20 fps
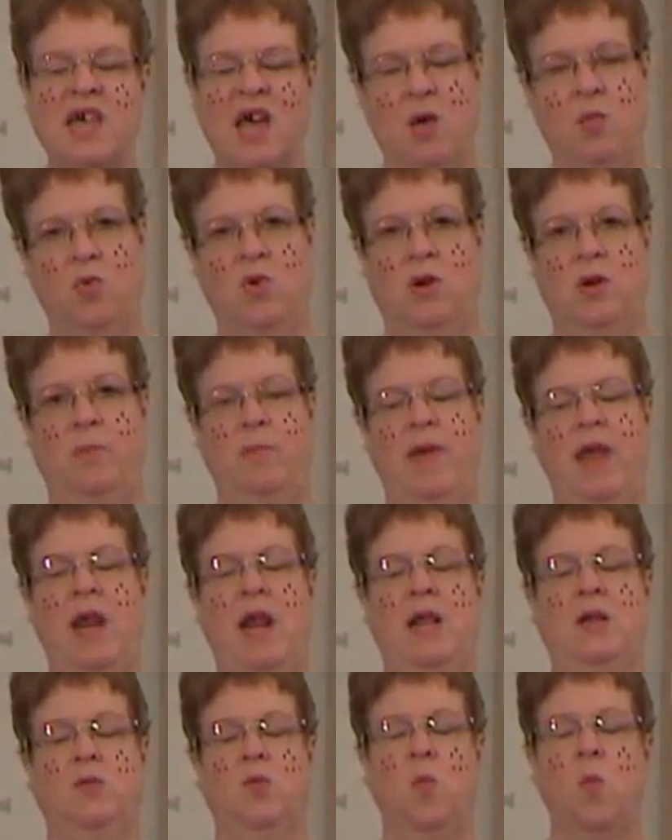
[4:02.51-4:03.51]
I would have
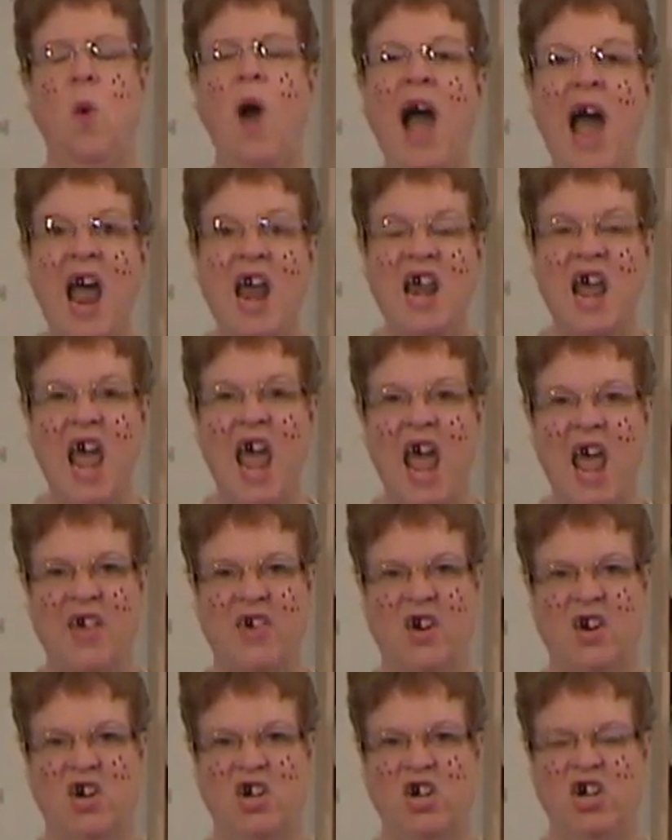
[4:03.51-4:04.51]
been as white
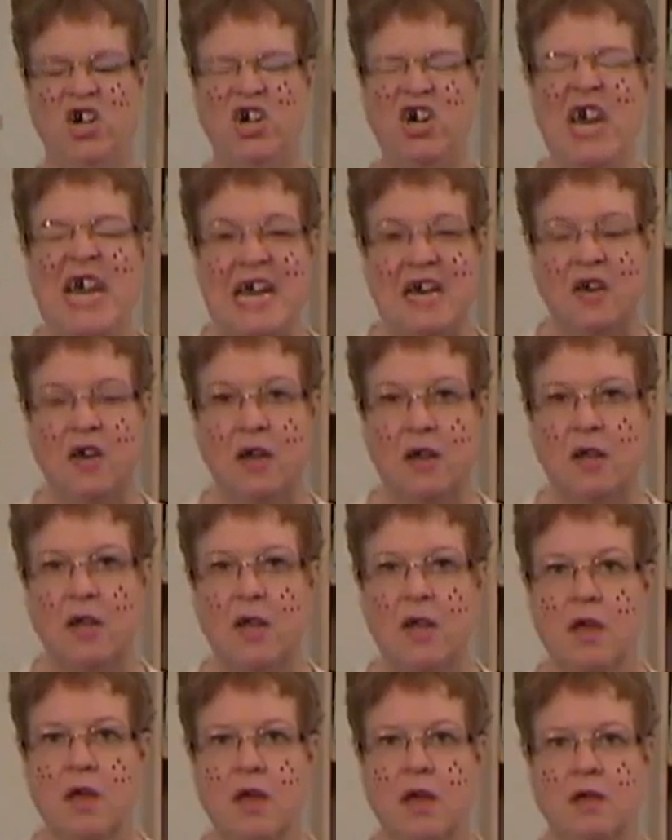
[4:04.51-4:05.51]
as a sheet
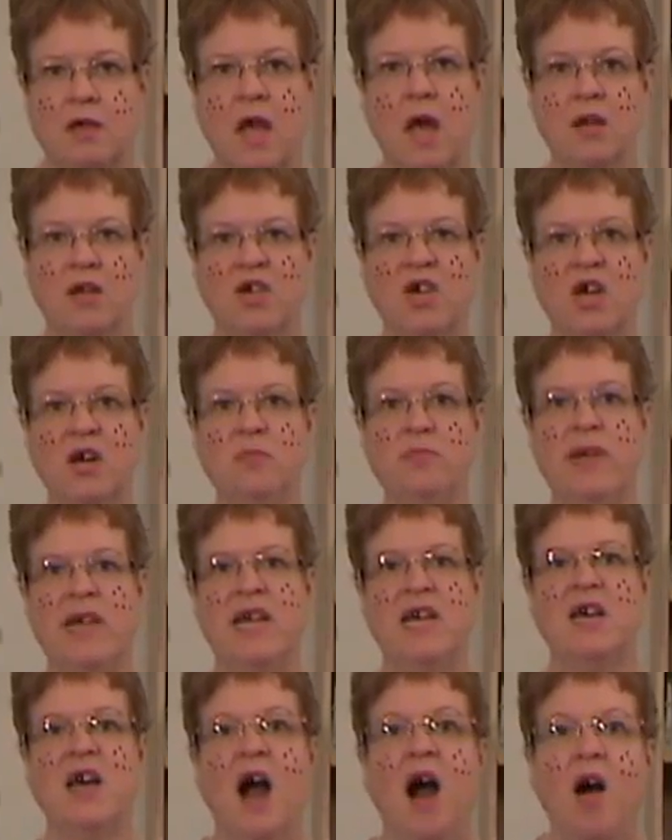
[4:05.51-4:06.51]
because I done
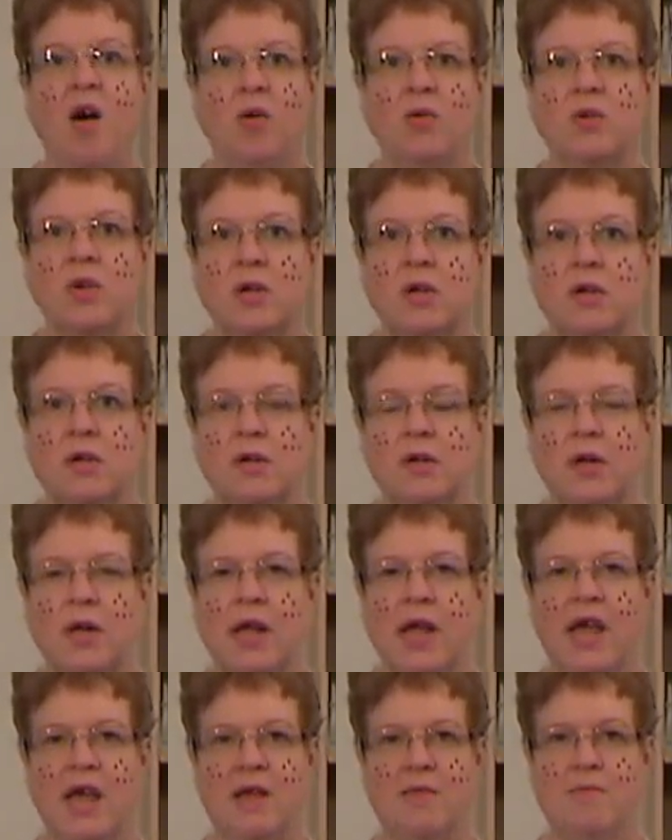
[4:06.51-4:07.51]
been caught
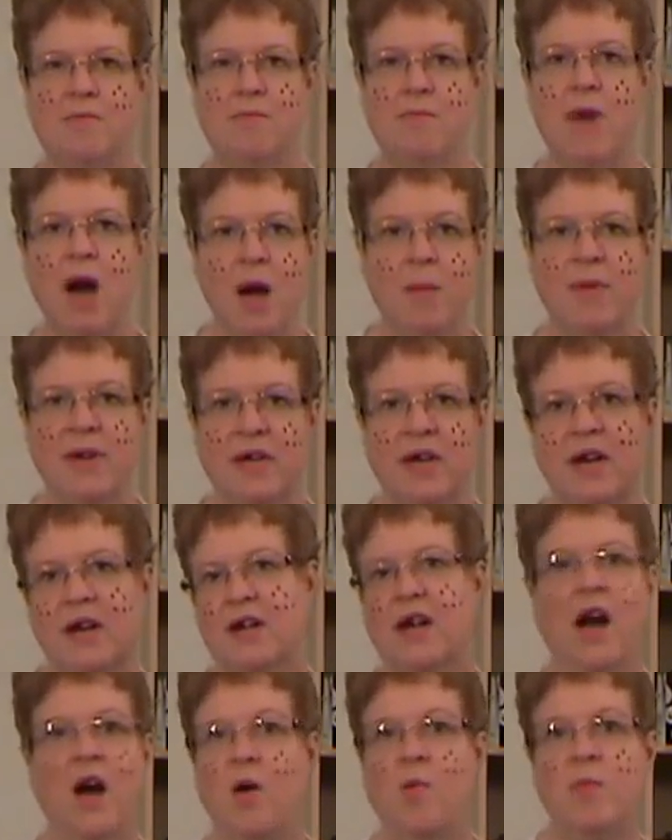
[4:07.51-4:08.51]
and Mama done
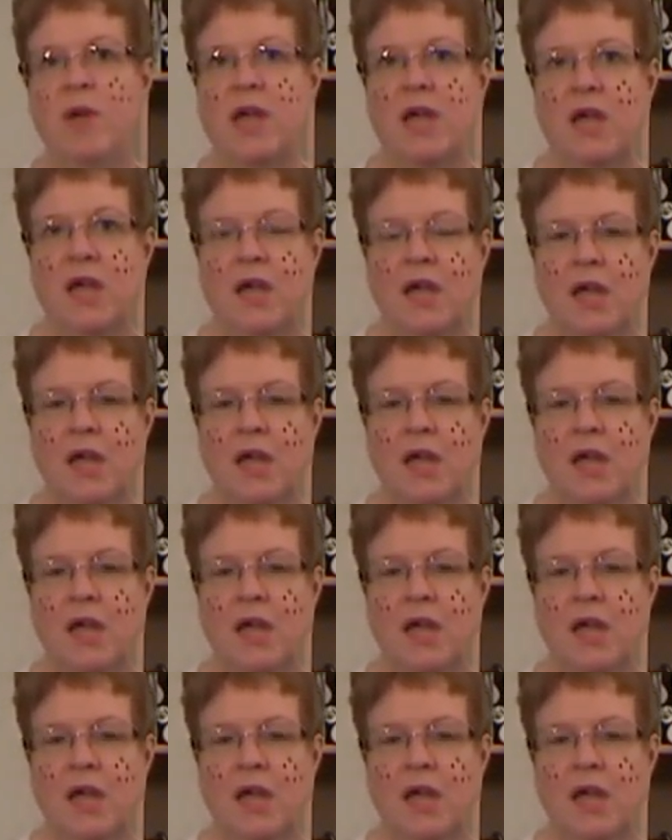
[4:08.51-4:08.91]
caught me.